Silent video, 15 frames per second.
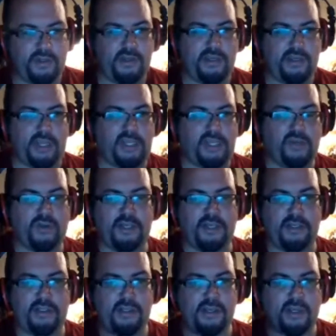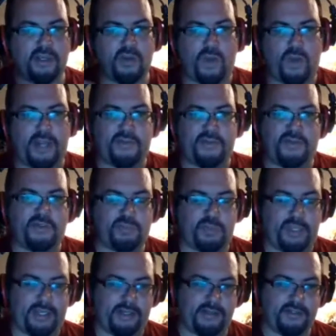and you can acquire those
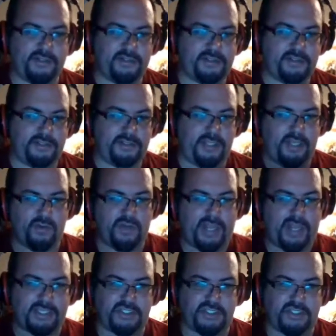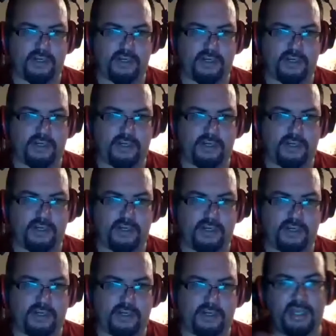players, you know, next year, this year,
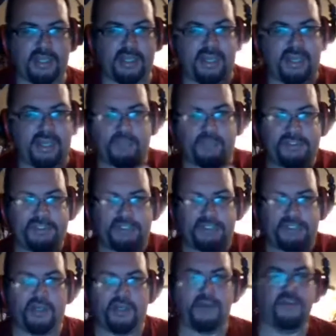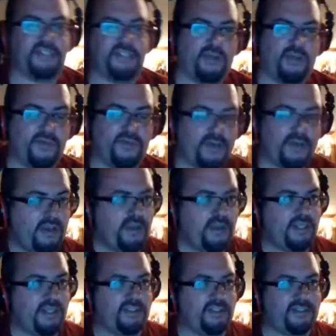and kind of position yourself.
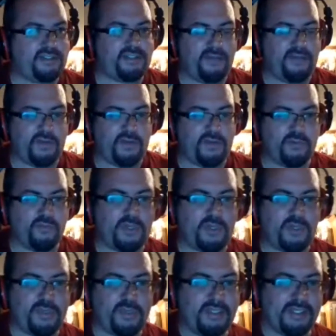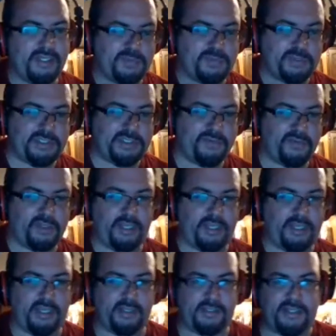It just, if you're rebuilding
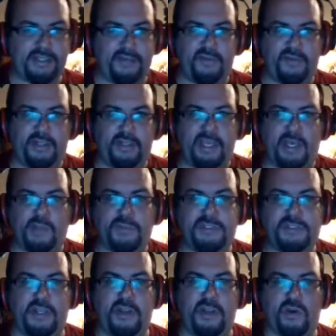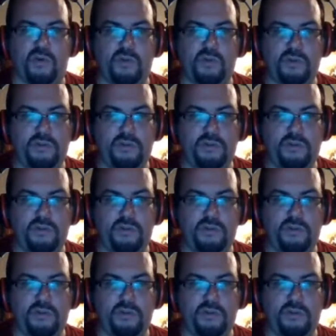specifically, it definitely helps to know